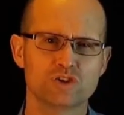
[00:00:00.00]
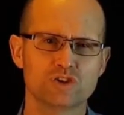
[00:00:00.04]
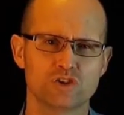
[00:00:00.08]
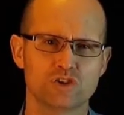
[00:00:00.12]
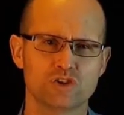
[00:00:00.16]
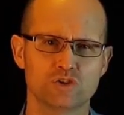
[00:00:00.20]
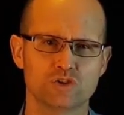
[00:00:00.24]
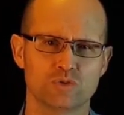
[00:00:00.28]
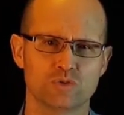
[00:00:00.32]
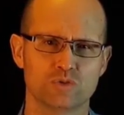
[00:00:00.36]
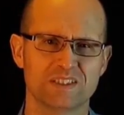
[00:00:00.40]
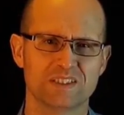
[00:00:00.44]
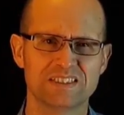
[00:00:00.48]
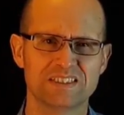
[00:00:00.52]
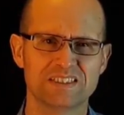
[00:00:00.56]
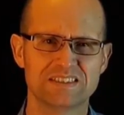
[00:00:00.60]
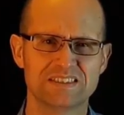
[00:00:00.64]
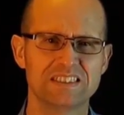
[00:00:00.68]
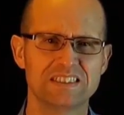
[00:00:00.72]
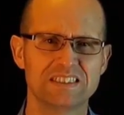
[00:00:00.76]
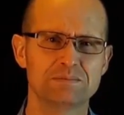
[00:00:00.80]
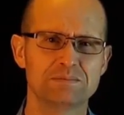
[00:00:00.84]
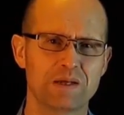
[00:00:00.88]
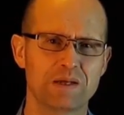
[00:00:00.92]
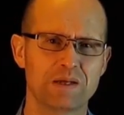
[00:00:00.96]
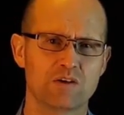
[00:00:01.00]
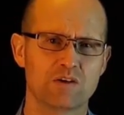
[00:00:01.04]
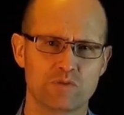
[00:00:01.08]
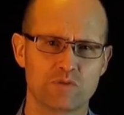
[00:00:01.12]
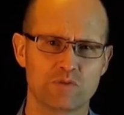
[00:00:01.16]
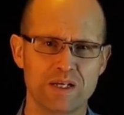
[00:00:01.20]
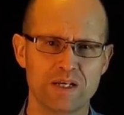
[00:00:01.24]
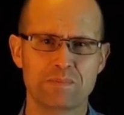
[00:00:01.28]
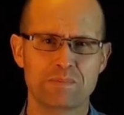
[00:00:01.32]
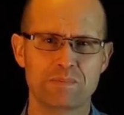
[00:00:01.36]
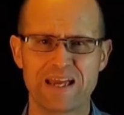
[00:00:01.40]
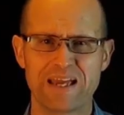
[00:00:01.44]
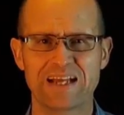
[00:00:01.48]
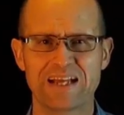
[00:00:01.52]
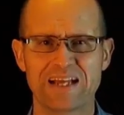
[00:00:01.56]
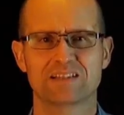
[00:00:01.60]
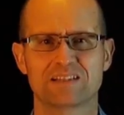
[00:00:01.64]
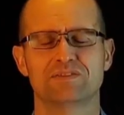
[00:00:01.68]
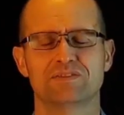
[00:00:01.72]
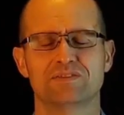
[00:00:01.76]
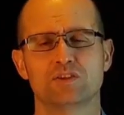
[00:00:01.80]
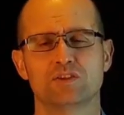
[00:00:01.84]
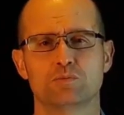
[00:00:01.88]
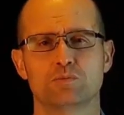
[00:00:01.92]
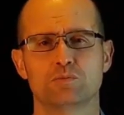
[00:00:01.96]
to you, the disease may already be
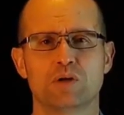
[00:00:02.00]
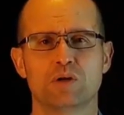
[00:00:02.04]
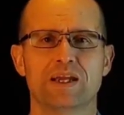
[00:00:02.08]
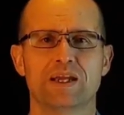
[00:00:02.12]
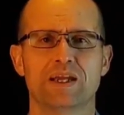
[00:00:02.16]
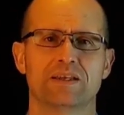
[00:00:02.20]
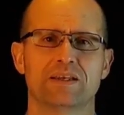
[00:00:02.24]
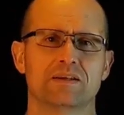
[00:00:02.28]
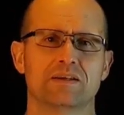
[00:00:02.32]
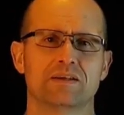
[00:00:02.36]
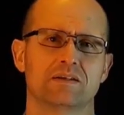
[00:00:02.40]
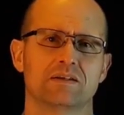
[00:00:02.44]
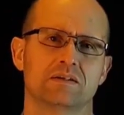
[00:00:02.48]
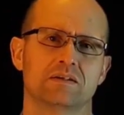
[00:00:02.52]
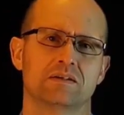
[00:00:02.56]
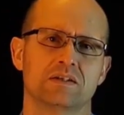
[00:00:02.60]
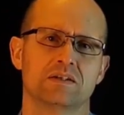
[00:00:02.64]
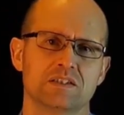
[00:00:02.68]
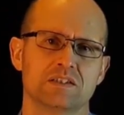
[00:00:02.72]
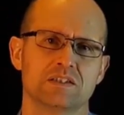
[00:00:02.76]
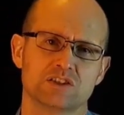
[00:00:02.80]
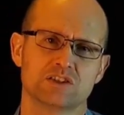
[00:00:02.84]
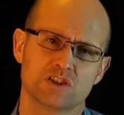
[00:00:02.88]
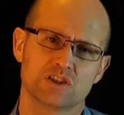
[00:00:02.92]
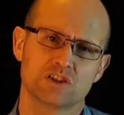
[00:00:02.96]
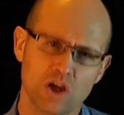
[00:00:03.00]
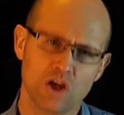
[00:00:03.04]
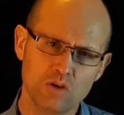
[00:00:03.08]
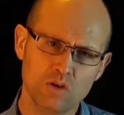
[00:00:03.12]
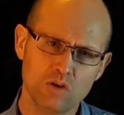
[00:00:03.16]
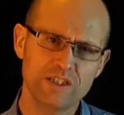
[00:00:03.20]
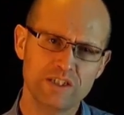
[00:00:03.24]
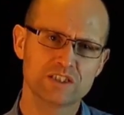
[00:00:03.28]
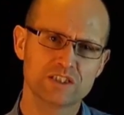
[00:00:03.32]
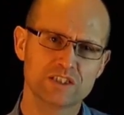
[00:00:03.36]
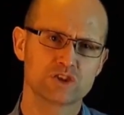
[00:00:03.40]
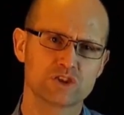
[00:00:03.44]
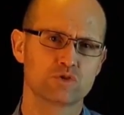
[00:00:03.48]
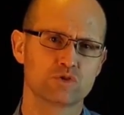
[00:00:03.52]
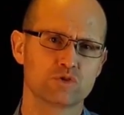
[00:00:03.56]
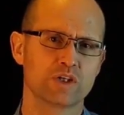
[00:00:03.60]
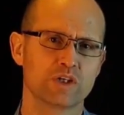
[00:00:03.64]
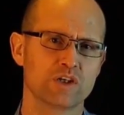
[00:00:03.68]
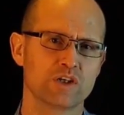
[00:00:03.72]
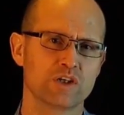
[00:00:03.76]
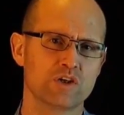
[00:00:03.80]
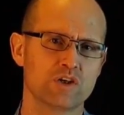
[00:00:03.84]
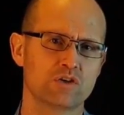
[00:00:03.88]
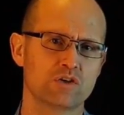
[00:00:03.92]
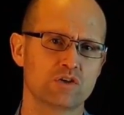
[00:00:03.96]
active in your brain, slowly
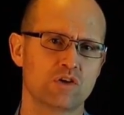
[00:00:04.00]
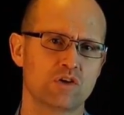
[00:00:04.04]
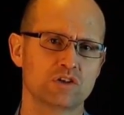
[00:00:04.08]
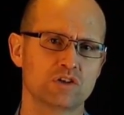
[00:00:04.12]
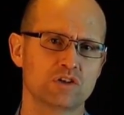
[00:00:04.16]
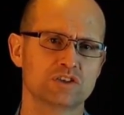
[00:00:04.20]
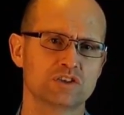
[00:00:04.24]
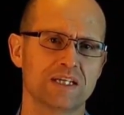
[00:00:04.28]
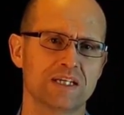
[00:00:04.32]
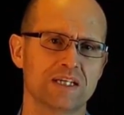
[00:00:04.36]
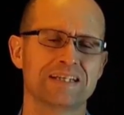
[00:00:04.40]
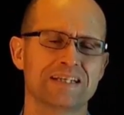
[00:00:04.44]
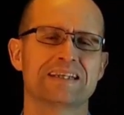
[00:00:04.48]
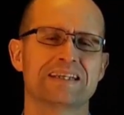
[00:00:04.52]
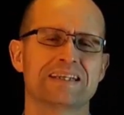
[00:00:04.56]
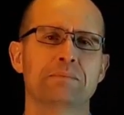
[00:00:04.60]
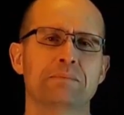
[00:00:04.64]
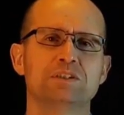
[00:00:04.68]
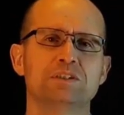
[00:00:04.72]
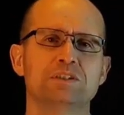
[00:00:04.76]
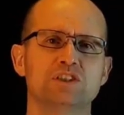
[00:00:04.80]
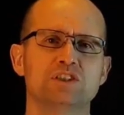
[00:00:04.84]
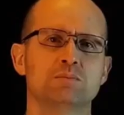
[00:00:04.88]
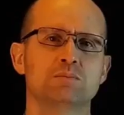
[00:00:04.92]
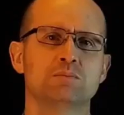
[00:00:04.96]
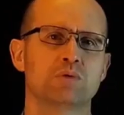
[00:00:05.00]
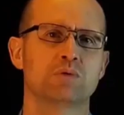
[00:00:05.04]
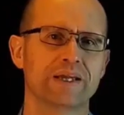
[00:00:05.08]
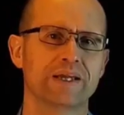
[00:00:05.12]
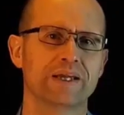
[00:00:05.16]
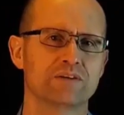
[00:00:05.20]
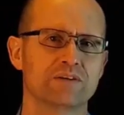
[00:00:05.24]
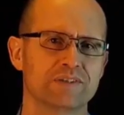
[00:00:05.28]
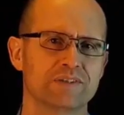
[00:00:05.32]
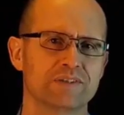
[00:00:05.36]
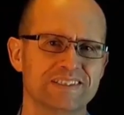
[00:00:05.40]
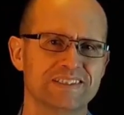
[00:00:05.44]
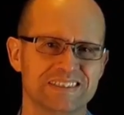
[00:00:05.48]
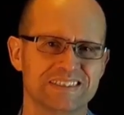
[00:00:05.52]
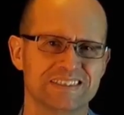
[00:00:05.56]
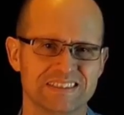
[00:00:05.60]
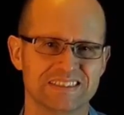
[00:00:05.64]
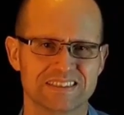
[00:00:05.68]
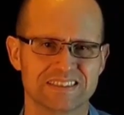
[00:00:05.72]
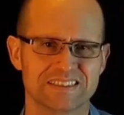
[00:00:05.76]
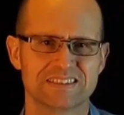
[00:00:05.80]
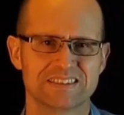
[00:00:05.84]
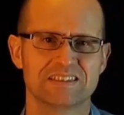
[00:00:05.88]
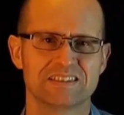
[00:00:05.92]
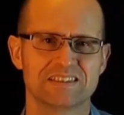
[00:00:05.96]
destroying neurons and damaging brain
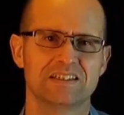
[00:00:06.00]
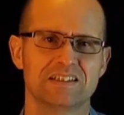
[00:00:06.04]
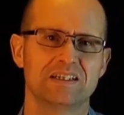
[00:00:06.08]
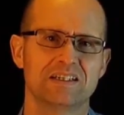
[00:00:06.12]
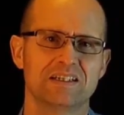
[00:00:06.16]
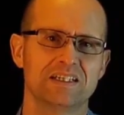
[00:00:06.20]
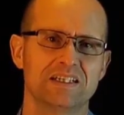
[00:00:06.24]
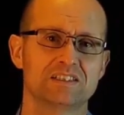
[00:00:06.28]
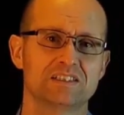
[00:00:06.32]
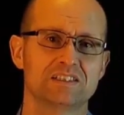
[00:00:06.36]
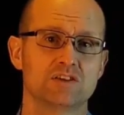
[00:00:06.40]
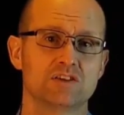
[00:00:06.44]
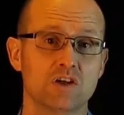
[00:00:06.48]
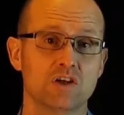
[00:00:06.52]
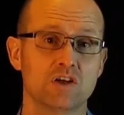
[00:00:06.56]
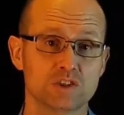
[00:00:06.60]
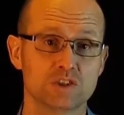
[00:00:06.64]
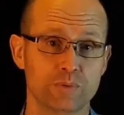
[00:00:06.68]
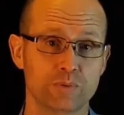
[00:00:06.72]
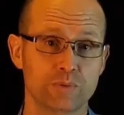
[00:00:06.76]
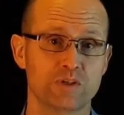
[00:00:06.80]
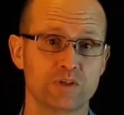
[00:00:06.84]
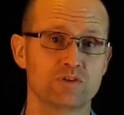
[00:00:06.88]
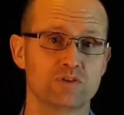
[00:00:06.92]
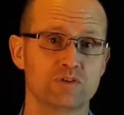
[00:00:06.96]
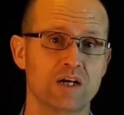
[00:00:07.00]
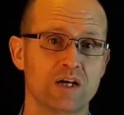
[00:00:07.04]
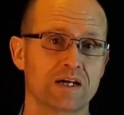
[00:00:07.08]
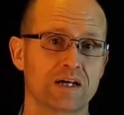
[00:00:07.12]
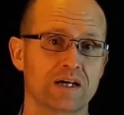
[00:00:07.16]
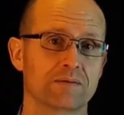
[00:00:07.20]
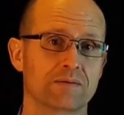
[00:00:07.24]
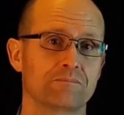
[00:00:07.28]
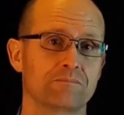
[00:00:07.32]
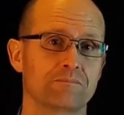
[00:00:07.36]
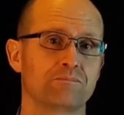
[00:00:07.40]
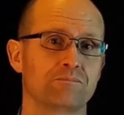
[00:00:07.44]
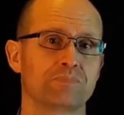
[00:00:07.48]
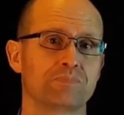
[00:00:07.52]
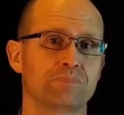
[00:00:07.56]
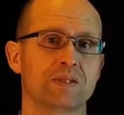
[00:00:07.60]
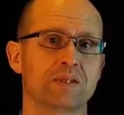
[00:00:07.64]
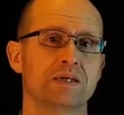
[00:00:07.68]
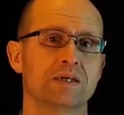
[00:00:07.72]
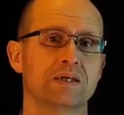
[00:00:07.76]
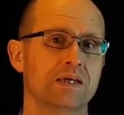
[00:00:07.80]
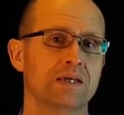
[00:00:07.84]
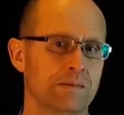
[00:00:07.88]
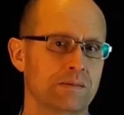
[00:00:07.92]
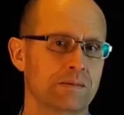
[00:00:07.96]
regions. It starts when you're young.
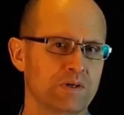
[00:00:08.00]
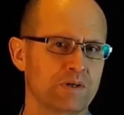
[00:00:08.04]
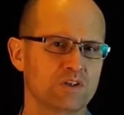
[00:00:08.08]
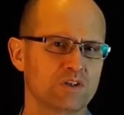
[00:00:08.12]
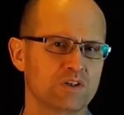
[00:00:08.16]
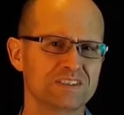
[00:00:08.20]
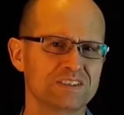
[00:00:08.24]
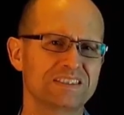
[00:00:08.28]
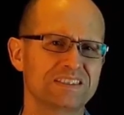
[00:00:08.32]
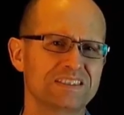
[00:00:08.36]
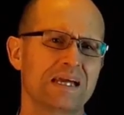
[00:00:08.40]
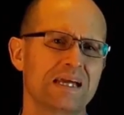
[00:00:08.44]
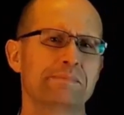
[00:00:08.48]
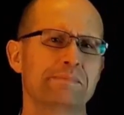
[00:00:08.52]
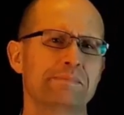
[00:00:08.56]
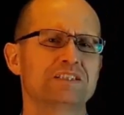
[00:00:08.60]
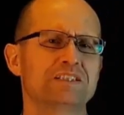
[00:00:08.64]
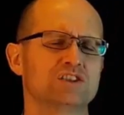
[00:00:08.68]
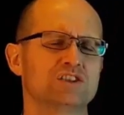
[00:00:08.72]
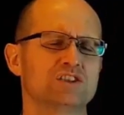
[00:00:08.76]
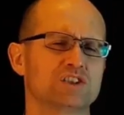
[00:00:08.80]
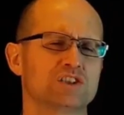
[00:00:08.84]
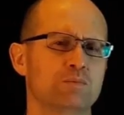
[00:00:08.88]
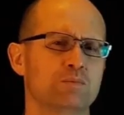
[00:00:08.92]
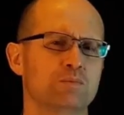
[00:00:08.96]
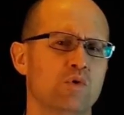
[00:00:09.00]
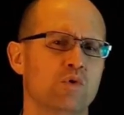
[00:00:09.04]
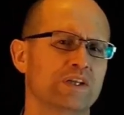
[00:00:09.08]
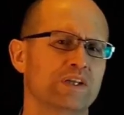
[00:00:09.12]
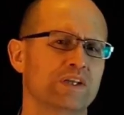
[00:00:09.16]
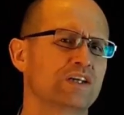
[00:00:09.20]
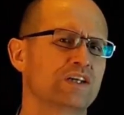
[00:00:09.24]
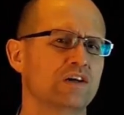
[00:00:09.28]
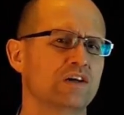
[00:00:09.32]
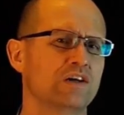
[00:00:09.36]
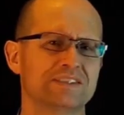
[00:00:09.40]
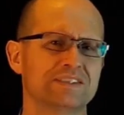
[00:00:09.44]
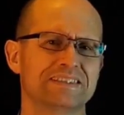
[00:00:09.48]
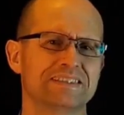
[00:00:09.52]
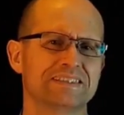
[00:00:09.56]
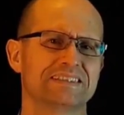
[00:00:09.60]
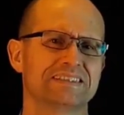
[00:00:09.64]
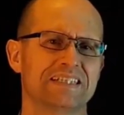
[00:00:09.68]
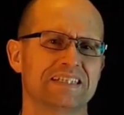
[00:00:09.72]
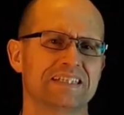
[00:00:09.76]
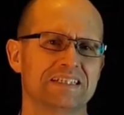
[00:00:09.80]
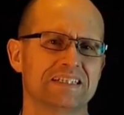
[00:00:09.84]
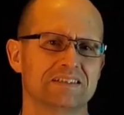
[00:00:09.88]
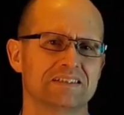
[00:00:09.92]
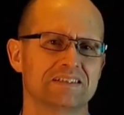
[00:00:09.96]
And because the damage is small, it goes
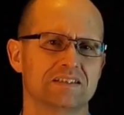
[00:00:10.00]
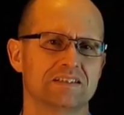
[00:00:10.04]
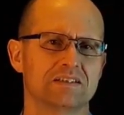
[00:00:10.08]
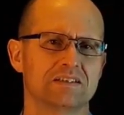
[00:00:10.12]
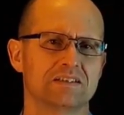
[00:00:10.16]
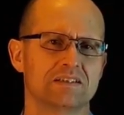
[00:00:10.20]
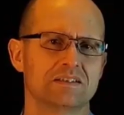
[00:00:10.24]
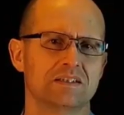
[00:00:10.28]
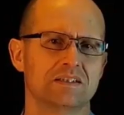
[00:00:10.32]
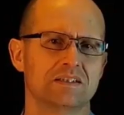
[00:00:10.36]
undetected,